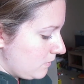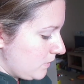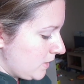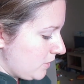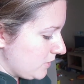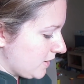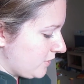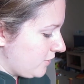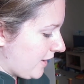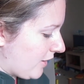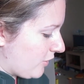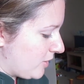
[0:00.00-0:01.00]
What goes under
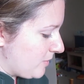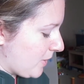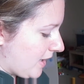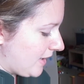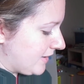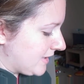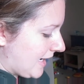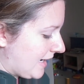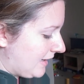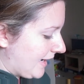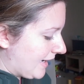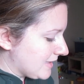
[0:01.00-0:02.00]
that cornbread? It's kind
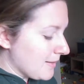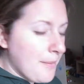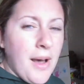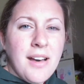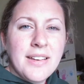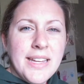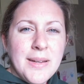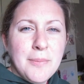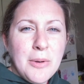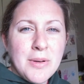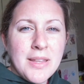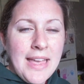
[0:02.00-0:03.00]
of like a tamale,
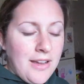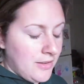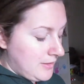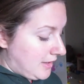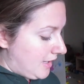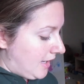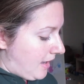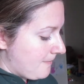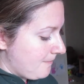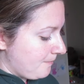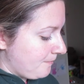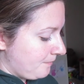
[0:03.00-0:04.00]
but without
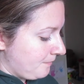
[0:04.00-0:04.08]
the